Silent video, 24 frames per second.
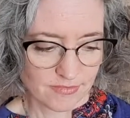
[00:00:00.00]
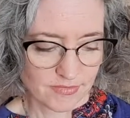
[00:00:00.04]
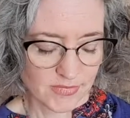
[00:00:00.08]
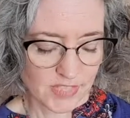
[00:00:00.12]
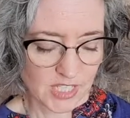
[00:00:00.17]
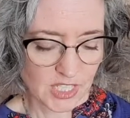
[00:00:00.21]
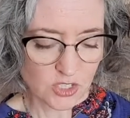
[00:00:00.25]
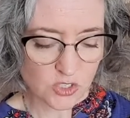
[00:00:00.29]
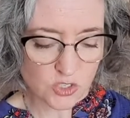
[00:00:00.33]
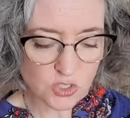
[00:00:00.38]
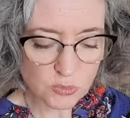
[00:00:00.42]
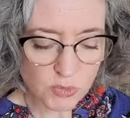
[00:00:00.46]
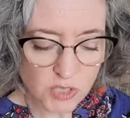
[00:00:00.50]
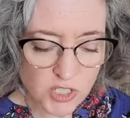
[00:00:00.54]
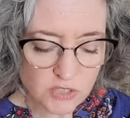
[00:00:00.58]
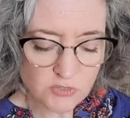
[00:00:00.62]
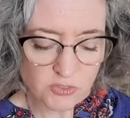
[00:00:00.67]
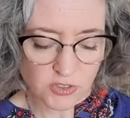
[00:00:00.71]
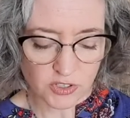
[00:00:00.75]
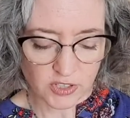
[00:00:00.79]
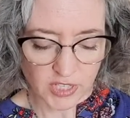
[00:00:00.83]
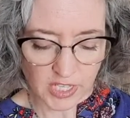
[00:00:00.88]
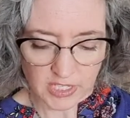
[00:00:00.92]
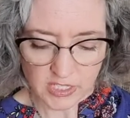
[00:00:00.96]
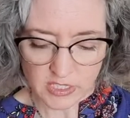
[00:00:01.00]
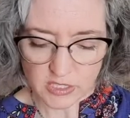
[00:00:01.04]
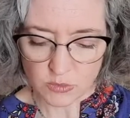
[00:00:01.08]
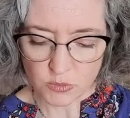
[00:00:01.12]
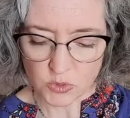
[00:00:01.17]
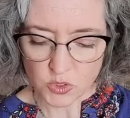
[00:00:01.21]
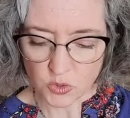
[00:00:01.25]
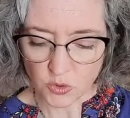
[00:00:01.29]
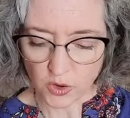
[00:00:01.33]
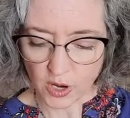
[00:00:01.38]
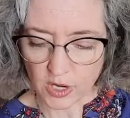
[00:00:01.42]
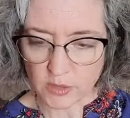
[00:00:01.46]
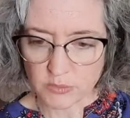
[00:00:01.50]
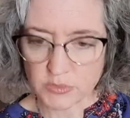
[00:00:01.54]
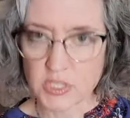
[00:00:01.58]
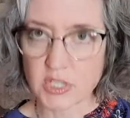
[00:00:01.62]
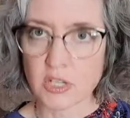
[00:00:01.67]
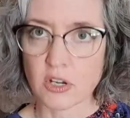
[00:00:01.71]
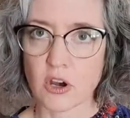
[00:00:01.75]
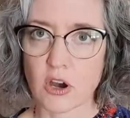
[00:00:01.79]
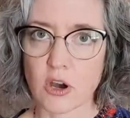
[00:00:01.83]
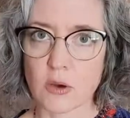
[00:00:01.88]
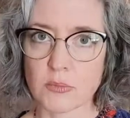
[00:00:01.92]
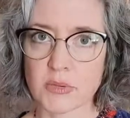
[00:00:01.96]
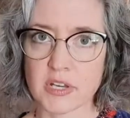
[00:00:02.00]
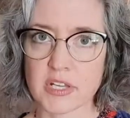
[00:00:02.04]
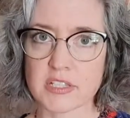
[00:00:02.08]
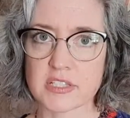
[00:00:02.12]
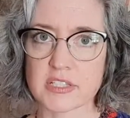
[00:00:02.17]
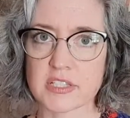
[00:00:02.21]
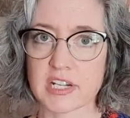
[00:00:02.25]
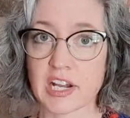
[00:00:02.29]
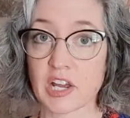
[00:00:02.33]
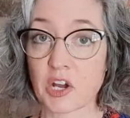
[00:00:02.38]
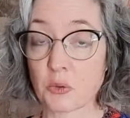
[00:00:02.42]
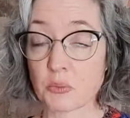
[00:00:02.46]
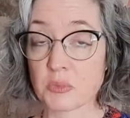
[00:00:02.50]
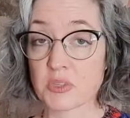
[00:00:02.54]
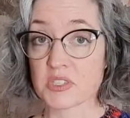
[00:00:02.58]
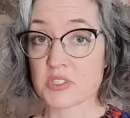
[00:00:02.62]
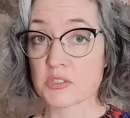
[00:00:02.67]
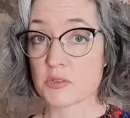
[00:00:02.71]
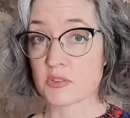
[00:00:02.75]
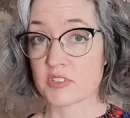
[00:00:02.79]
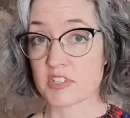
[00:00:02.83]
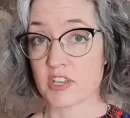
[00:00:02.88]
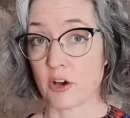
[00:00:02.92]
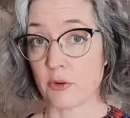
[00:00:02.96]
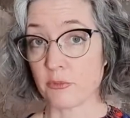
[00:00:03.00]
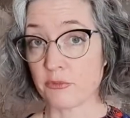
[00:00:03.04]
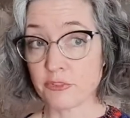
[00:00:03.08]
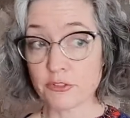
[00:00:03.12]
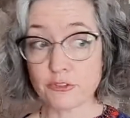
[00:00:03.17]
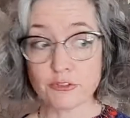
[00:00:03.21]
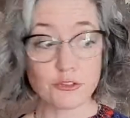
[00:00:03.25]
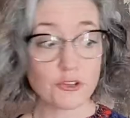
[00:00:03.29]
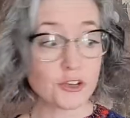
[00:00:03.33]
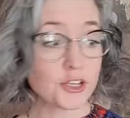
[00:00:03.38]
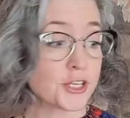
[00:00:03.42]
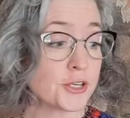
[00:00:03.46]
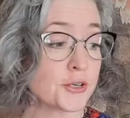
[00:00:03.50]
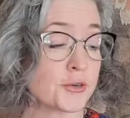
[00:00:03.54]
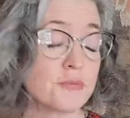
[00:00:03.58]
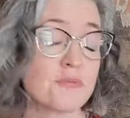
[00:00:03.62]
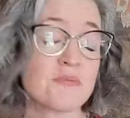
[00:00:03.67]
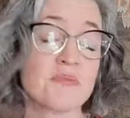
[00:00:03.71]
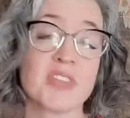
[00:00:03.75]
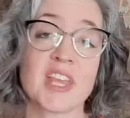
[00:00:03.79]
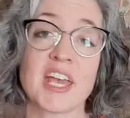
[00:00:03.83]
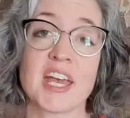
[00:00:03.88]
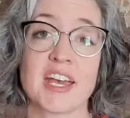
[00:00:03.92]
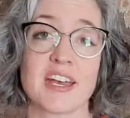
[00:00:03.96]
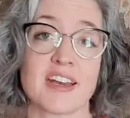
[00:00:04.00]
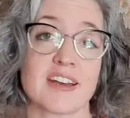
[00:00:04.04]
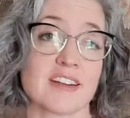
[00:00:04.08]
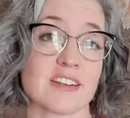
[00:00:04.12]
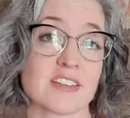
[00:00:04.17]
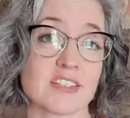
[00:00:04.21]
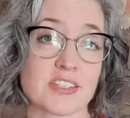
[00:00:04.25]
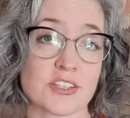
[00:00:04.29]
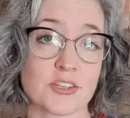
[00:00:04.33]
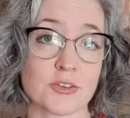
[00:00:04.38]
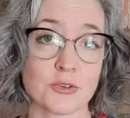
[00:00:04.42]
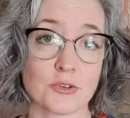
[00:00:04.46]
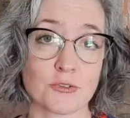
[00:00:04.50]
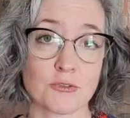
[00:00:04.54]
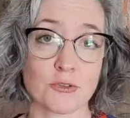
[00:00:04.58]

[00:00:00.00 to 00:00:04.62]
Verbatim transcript: thank you so much for your likes, subscribes, and comments, and I hope this was helpful for you, and I'll see you in a